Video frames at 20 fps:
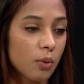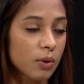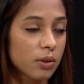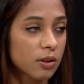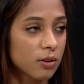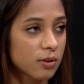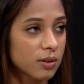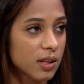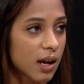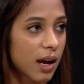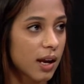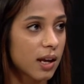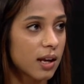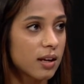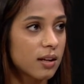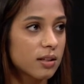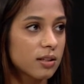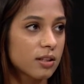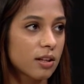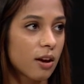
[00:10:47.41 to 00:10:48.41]
with your
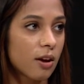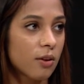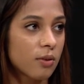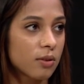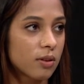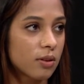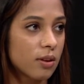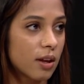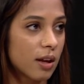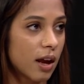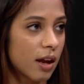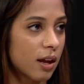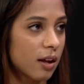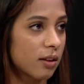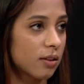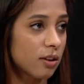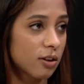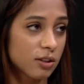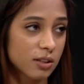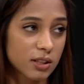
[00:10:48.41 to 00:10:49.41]
diet. So
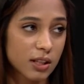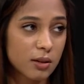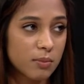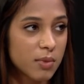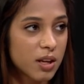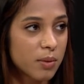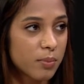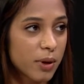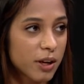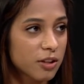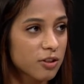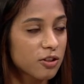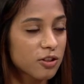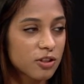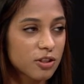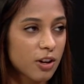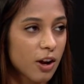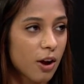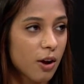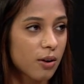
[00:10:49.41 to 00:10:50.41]
there's going to be a picture
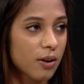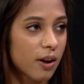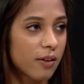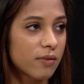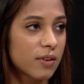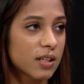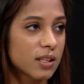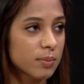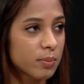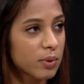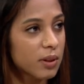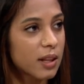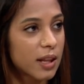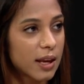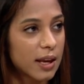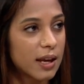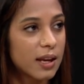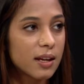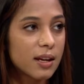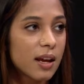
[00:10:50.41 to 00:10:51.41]
shown of this
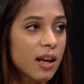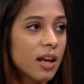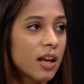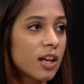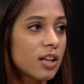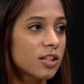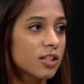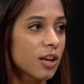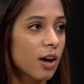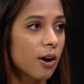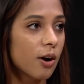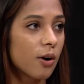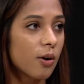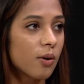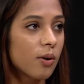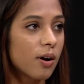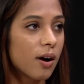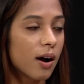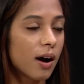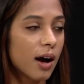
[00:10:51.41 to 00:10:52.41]
plate.
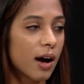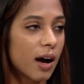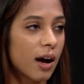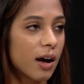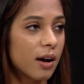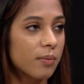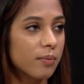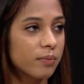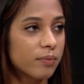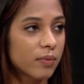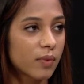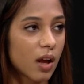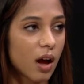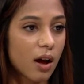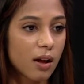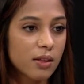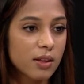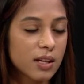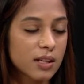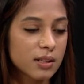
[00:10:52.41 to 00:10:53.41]
So
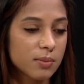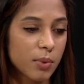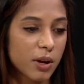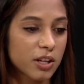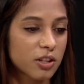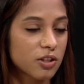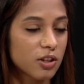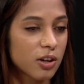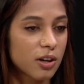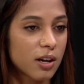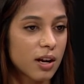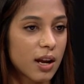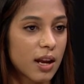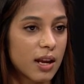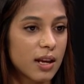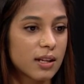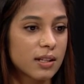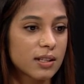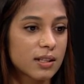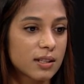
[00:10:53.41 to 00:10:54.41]
on this picture,
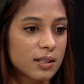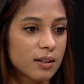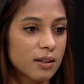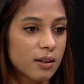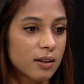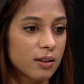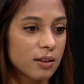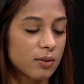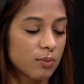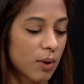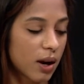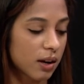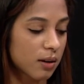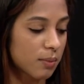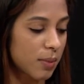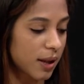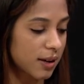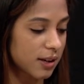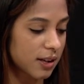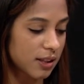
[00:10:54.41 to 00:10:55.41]
it's
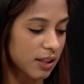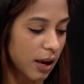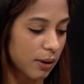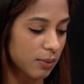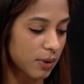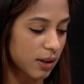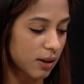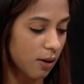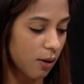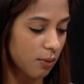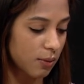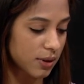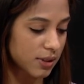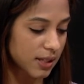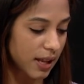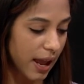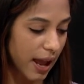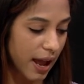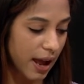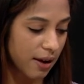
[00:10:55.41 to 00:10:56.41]
recommended that we always
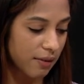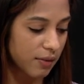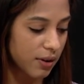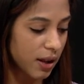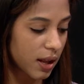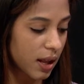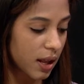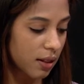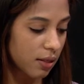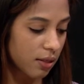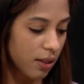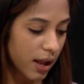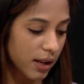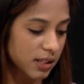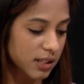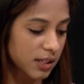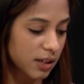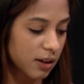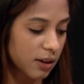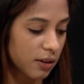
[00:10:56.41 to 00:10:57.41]
have
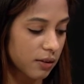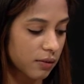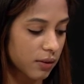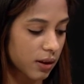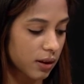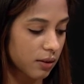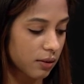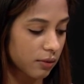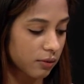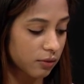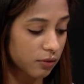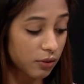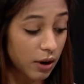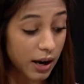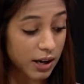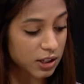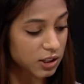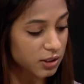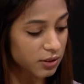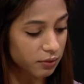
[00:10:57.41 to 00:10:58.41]
lots of
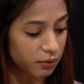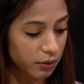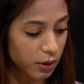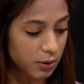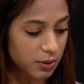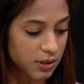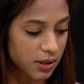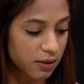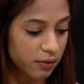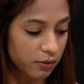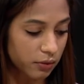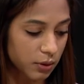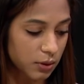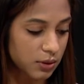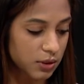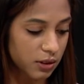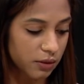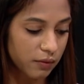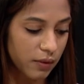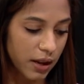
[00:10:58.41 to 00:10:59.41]
fresh frozen
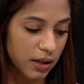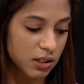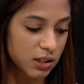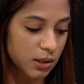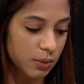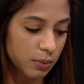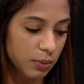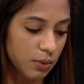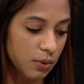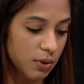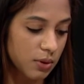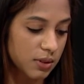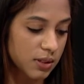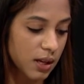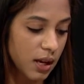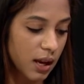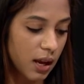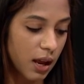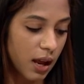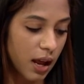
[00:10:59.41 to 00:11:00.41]
fruits or vegetables,
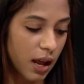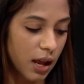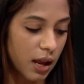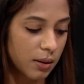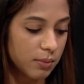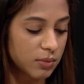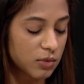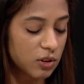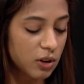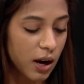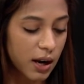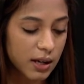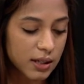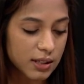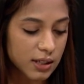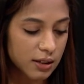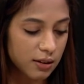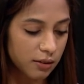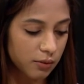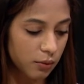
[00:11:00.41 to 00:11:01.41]
trying
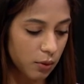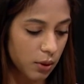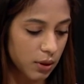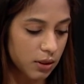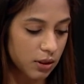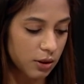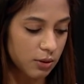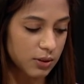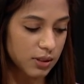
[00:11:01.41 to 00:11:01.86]
to avoid those